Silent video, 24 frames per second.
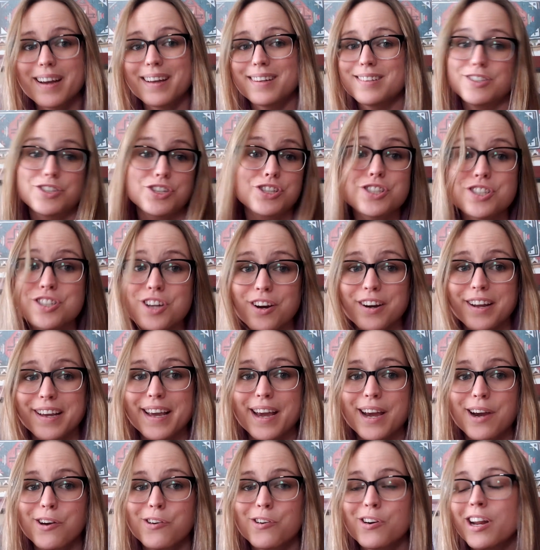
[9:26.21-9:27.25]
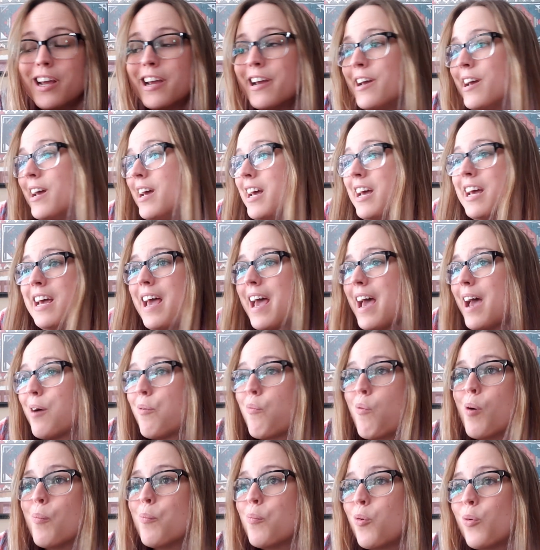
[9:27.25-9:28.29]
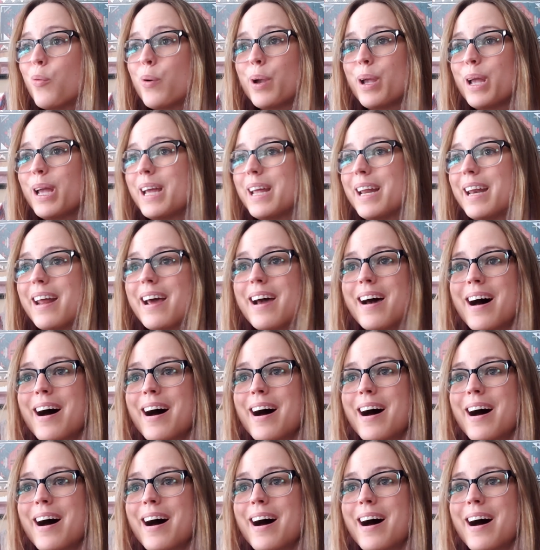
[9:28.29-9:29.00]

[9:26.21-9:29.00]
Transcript: and just starting out. At one point,